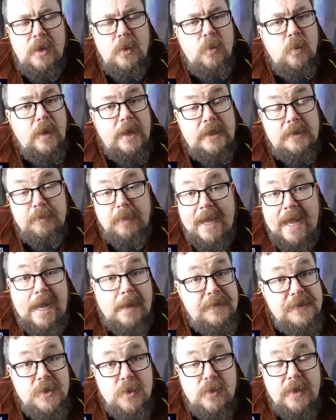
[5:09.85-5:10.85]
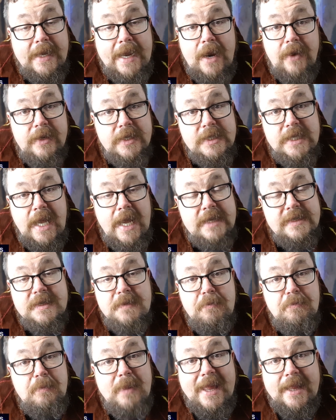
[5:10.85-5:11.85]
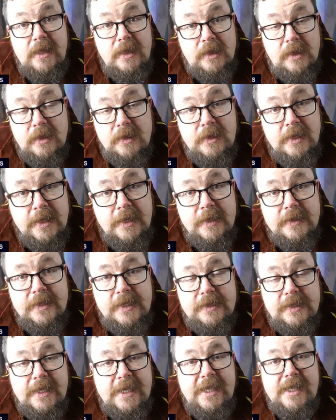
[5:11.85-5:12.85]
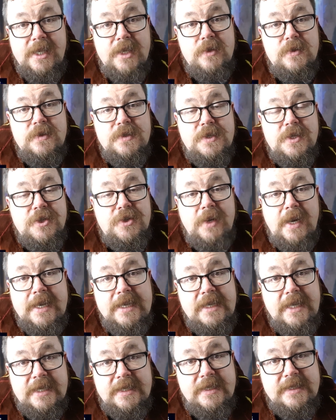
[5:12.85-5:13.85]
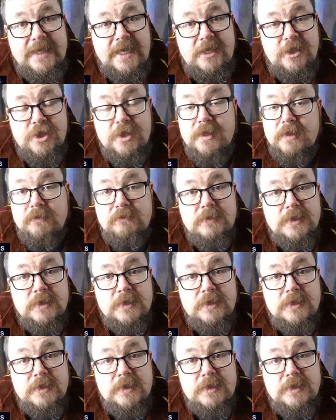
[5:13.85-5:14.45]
well, perhaps your character has a bell that they use to try and get attention.